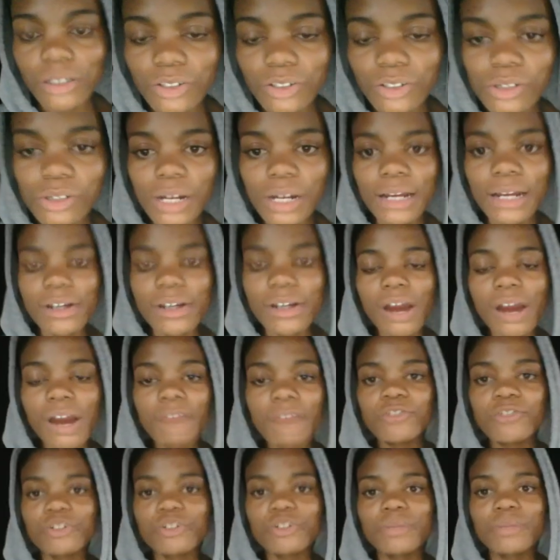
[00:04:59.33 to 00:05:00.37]
I have to
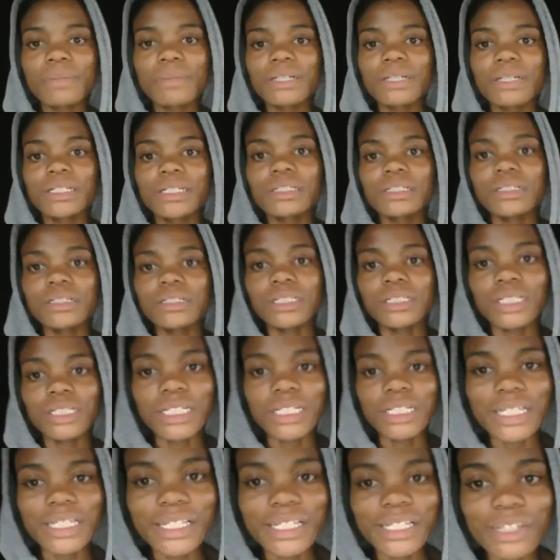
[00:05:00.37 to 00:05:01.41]
remember that
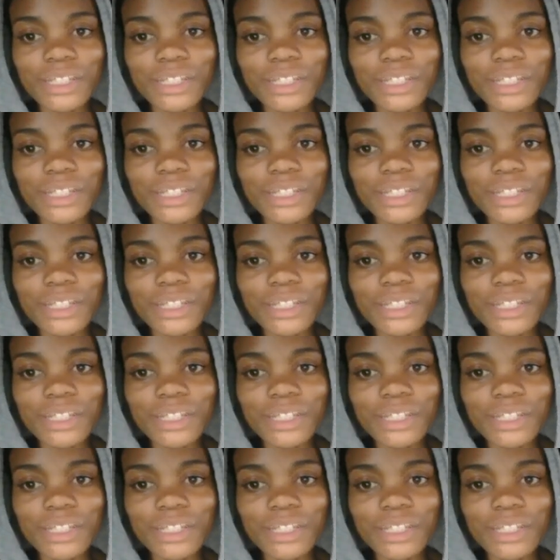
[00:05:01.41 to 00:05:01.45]
these